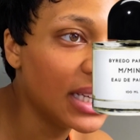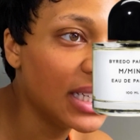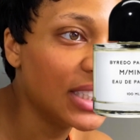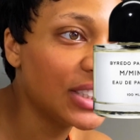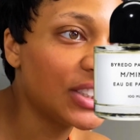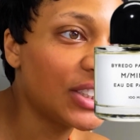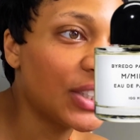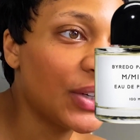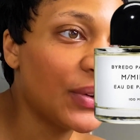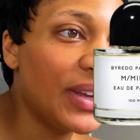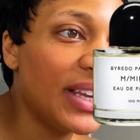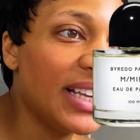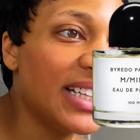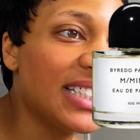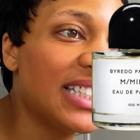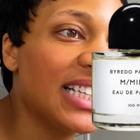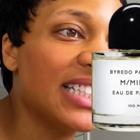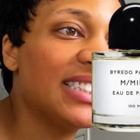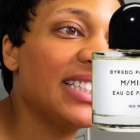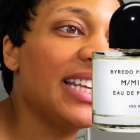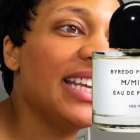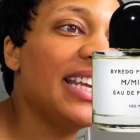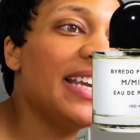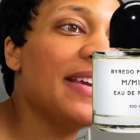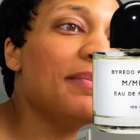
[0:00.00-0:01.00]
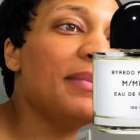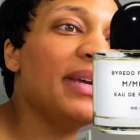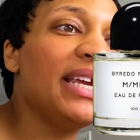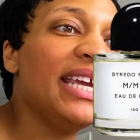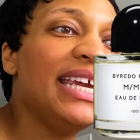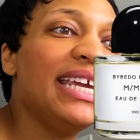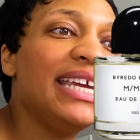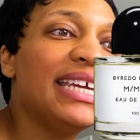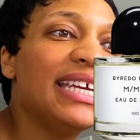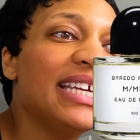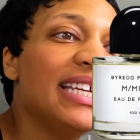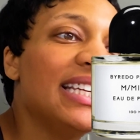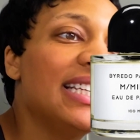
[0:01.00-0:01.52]
So it says M.
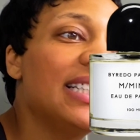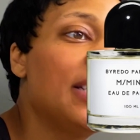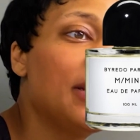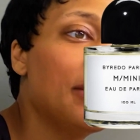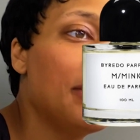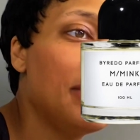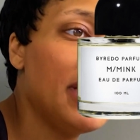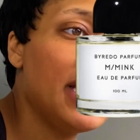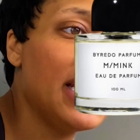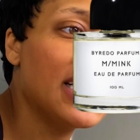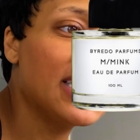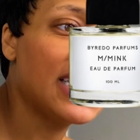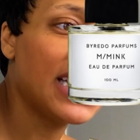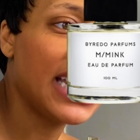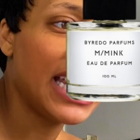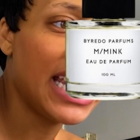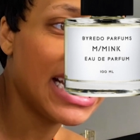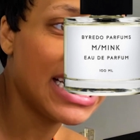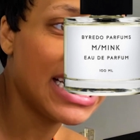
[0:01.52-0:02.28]
Ink to me is the